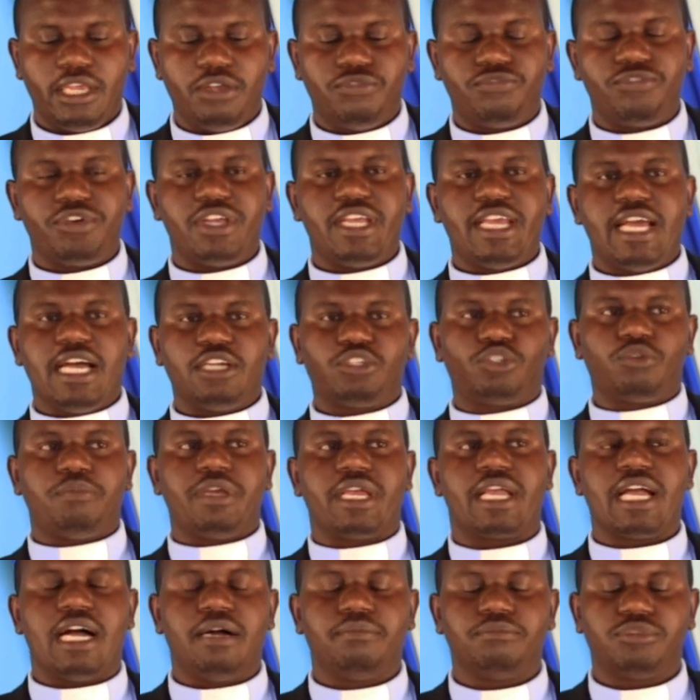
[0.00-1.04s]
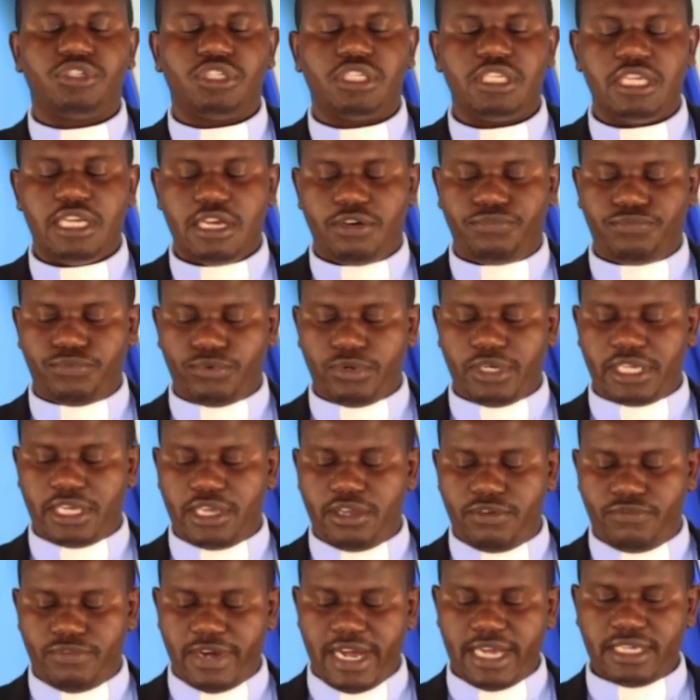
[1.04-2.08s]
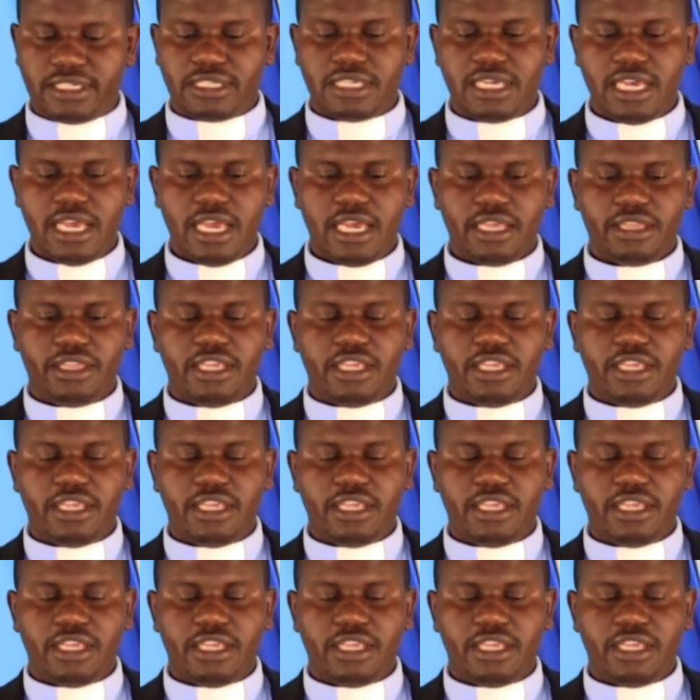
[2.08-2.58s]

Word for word: if we are to become cheerful givers,